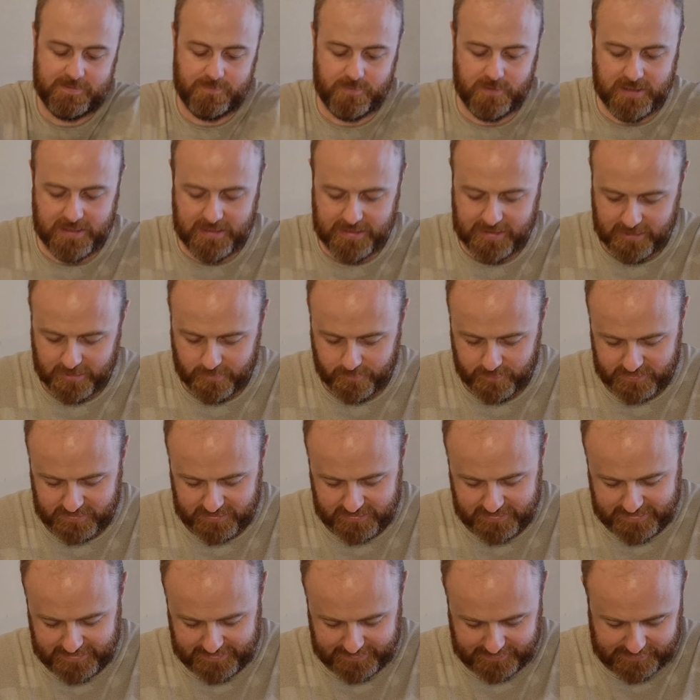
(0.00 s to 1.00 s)
spray here, which
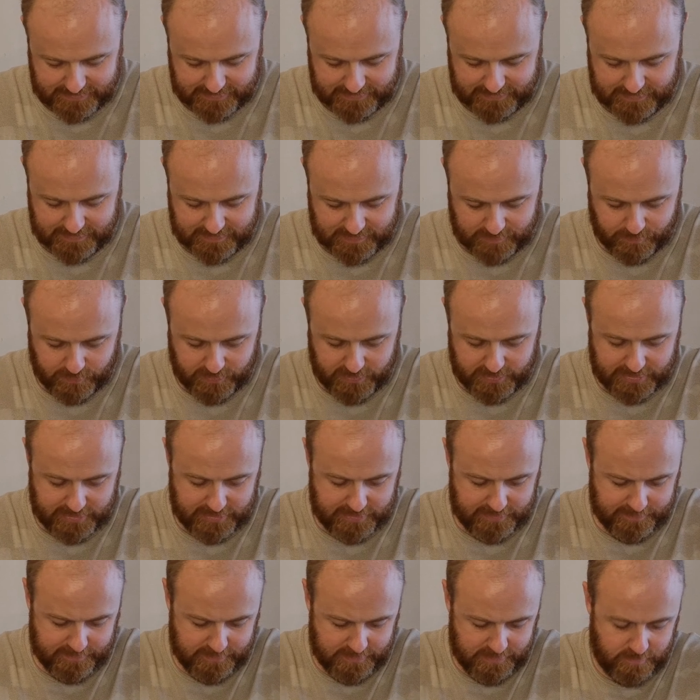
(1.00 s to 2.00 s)
condenses the spray,
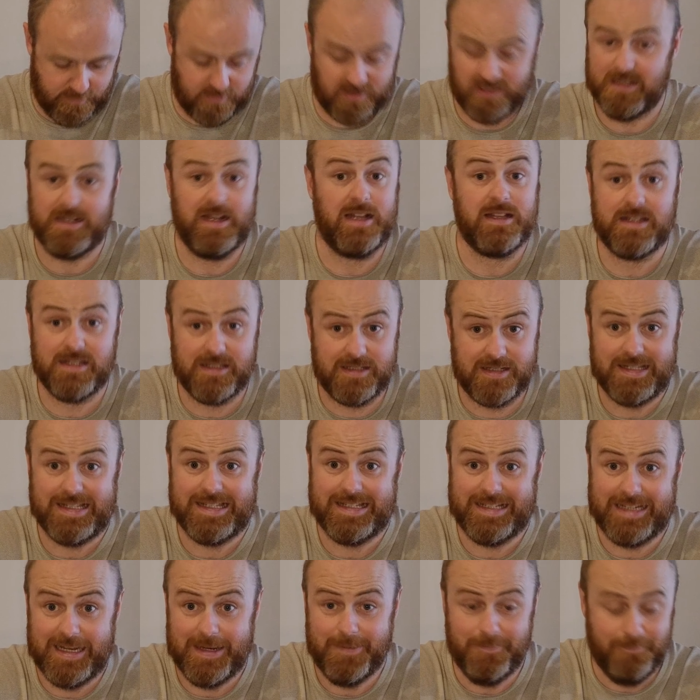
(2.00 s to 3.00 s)
which condenses the
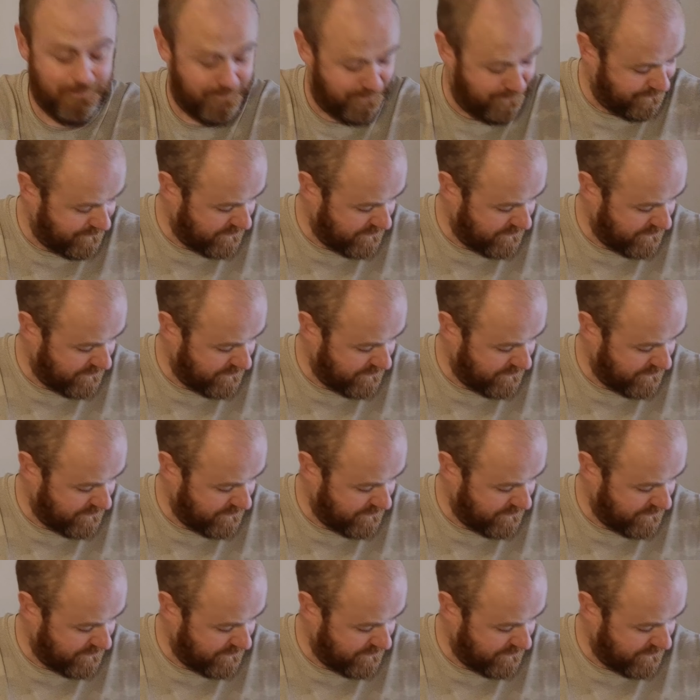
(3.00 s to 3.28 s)
steam.